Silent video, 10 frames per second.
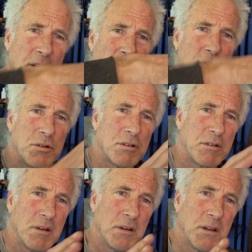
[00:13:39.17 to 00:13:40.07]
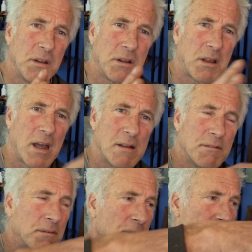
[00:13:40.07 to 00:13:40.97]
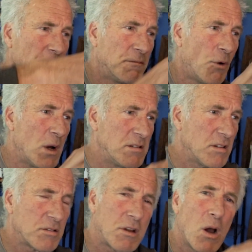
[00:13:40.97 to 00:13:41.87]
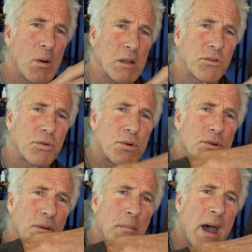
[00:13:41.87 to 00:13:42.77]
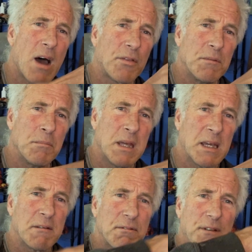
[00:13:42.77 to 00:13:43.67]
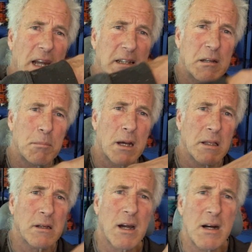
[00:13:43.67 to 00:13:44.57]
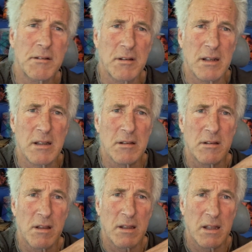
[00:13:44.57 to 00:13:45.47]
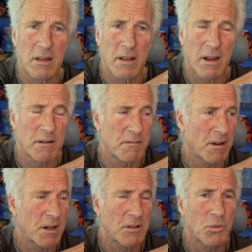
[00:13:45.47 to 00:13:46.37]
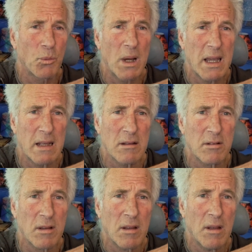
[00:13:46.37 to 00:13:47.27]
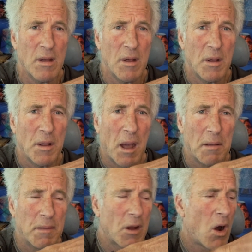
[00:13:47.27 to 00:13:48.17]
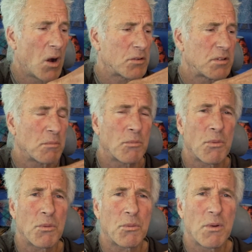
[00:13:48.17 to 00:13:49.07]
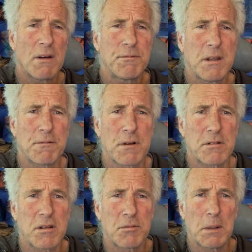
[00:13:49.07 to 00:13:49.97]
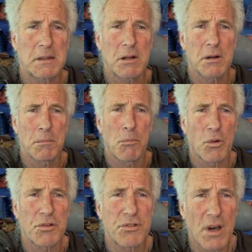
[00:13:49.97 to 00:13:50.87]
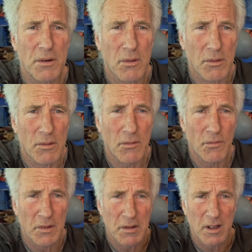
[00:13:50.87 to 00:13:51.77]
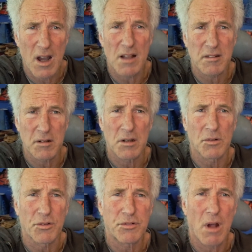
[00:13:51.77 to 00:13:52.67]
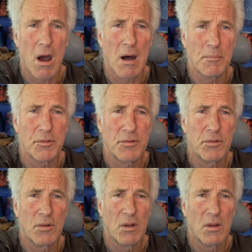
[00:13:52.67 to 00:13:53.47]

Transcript: They're just kind of, the voice is going through the mouth and being inflected by the consonants in there in various ways. There are some rough differences, but they're more subtle than the consonantal stops.